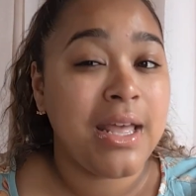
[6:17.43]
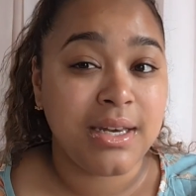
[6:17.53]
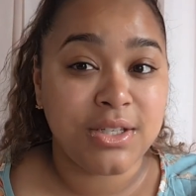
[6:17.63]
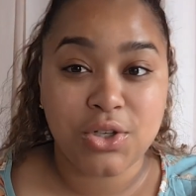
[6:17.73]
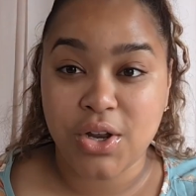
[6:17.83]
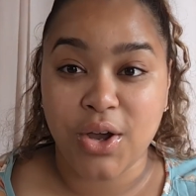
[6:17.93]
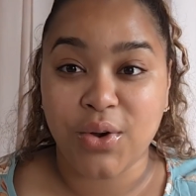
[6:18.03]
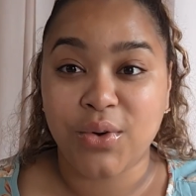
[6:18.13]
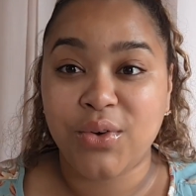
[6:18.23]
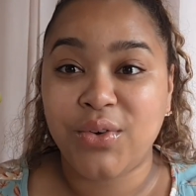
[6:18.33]
need to
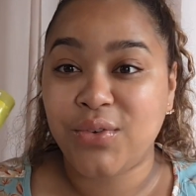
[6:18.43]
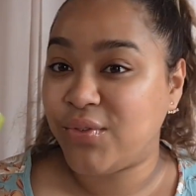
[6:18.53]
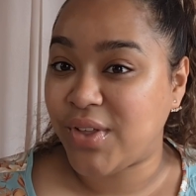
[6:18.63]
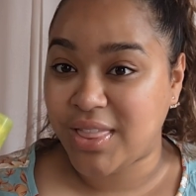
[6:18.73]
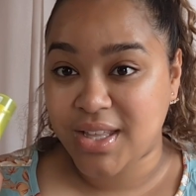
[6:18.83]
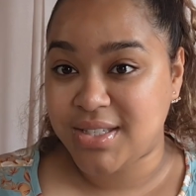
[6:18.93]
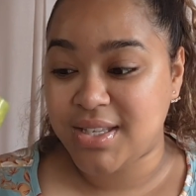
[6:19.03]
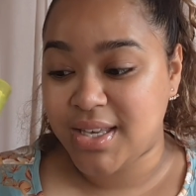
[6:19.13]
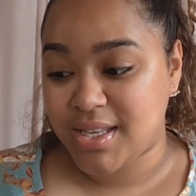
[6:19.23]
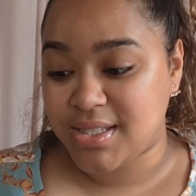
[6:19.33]
know that this
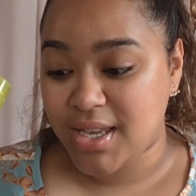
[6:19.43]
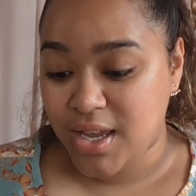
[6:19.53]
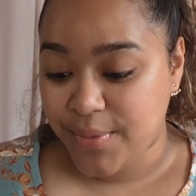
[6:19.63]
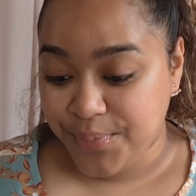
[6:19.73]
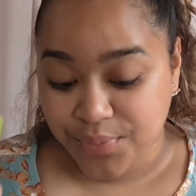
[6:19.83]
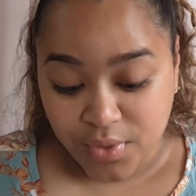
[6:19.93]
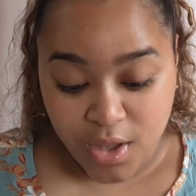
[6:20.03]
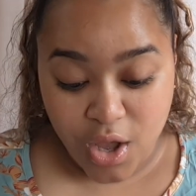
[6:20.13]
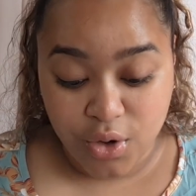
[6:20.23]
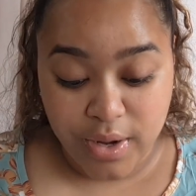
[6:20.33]
is
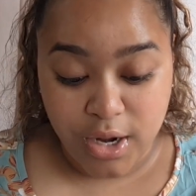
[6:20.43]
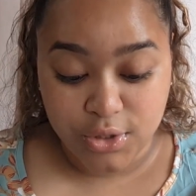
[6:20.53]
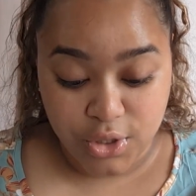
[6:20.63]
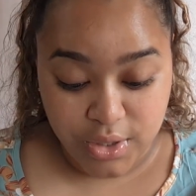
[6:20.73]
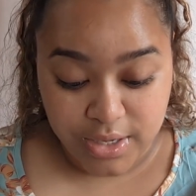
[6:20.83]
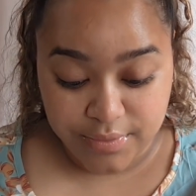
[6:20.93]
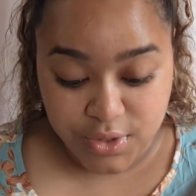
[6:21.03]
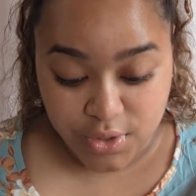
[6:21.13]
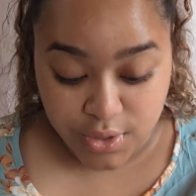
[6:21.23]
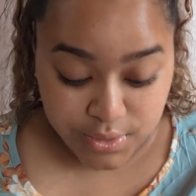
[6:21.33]
a great alternative
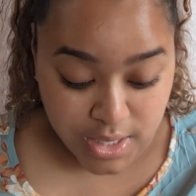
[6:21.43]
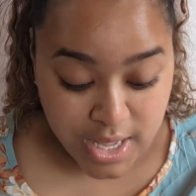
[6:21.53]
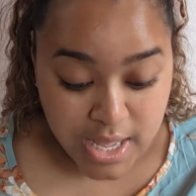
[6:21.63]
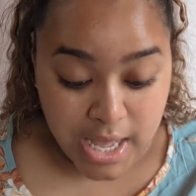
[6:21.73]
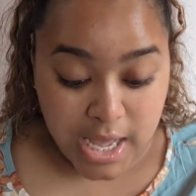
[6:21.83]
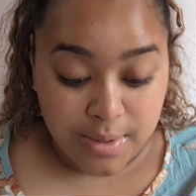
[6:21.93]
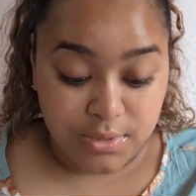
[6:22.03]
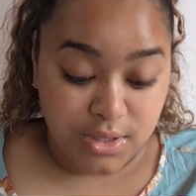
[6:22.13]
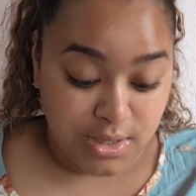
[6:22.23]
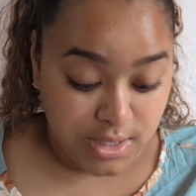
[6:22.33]
to those,
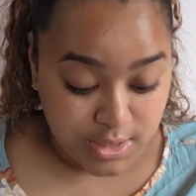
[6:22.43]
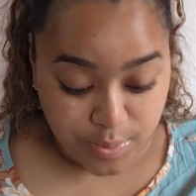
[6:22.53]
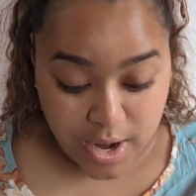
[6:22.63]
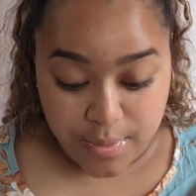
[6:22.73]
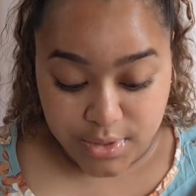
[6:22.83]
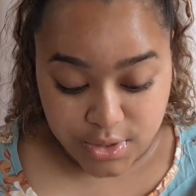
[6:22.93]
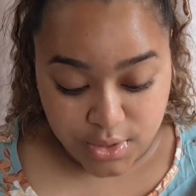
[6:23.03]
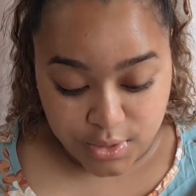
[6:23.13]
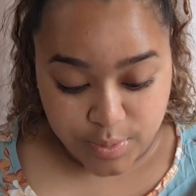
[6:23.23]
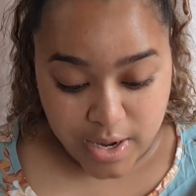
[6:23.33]
to this primer, to
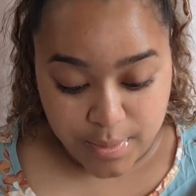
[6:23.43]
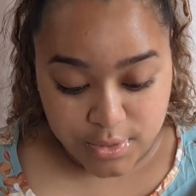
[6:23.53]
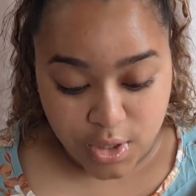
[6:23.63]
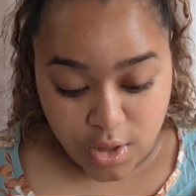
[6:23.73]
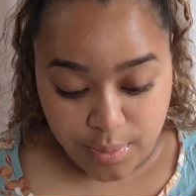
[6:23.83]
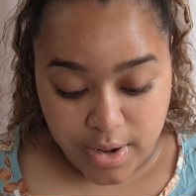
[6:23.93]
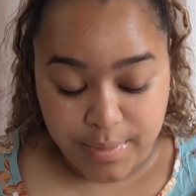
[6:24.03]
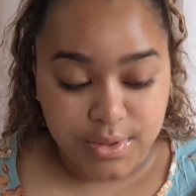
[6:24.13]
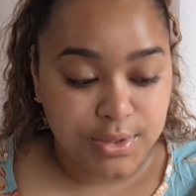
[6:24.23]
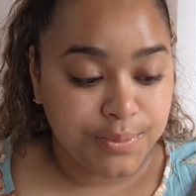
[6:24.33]
those primers, all the
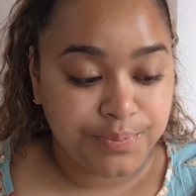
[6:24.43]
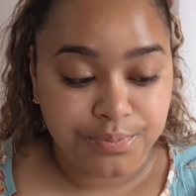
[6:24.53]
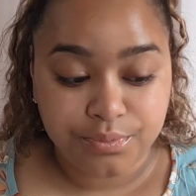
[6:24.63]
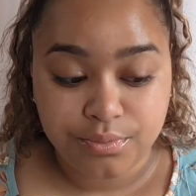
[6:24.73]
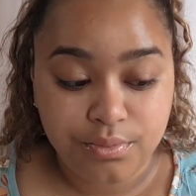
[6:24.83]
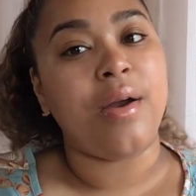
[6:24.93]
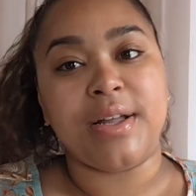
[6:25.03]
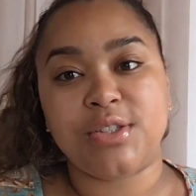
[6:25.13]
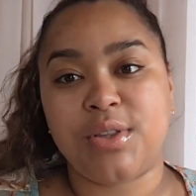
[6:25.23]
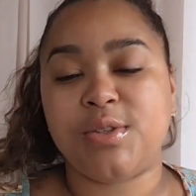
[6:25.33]
primers. All
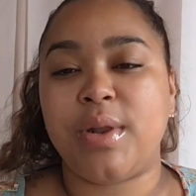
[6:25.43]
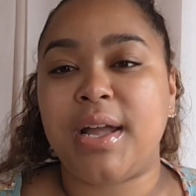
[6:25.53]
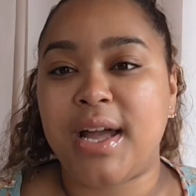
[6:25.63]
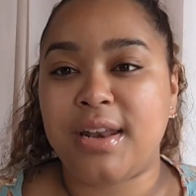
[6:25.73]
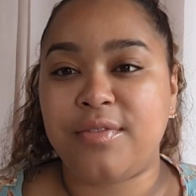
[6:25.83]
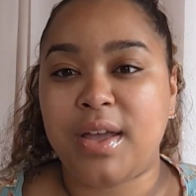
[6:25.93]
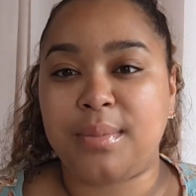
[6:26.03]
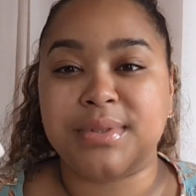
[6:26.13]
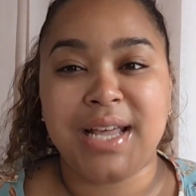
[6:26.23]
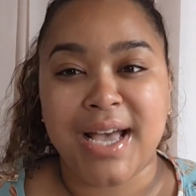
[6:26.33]
right, so this one I kind of
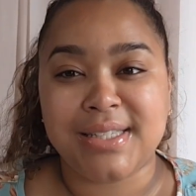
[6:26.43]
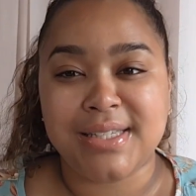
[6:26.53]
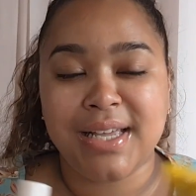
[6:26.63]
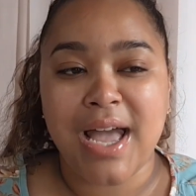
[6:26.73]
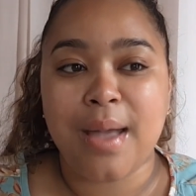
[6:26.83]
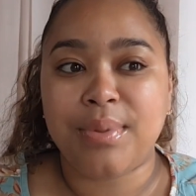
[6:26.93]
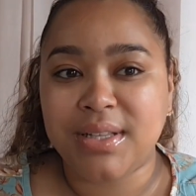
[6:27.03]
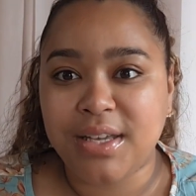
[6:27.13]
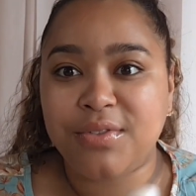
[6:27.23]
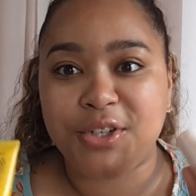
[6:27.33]
am testing. I
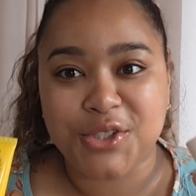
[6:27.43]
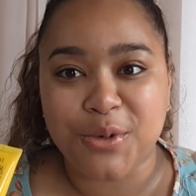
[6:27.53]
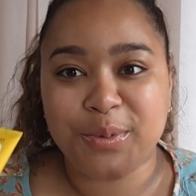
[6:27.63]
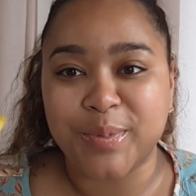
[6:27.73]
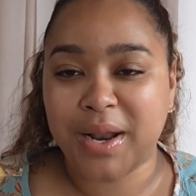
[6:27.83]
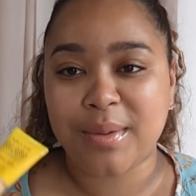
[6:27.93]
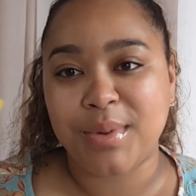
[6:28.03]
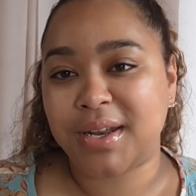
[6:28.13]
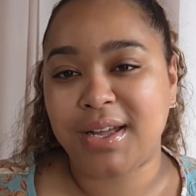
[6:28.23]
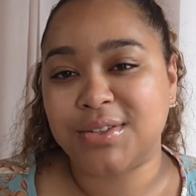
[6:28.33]
believe they're dupes, but
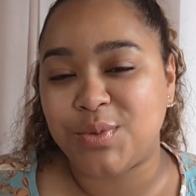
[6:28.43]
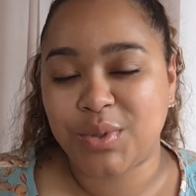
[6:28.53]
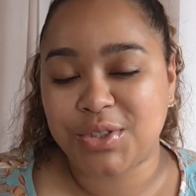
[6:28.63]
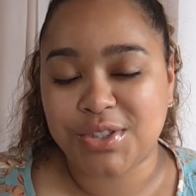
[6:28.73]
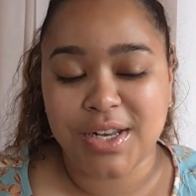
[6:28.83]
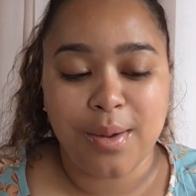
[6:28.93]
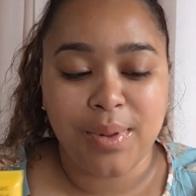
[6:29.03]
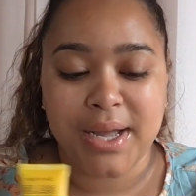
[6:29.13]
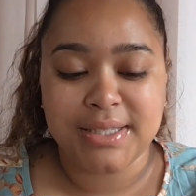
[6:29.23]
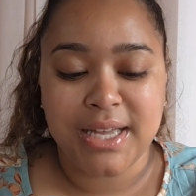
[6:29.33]
we're just gonna
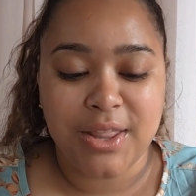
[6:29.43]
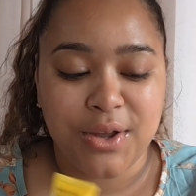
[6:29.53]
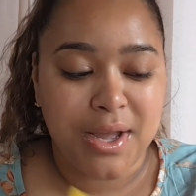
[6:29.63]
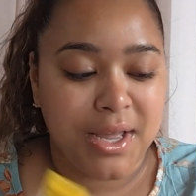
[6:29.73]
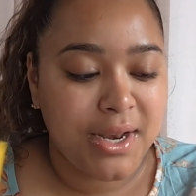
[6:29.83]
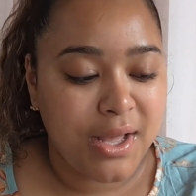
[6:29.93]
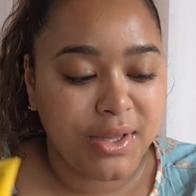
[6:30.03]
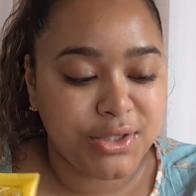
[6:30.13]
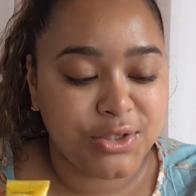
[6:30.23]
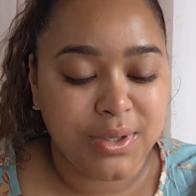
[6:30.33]
apply it together and I'll
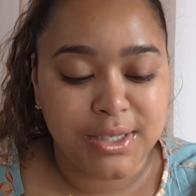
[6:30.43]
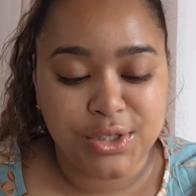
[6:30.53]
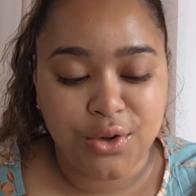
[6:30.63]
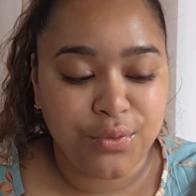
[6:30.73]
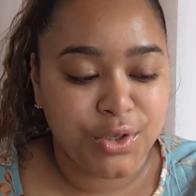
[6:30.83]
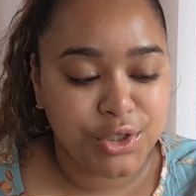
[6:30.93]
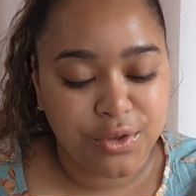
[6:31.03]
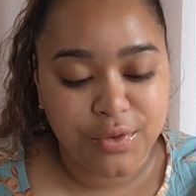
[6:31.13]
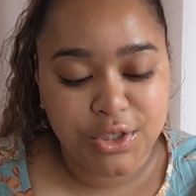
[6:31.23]
let you guys know for sure.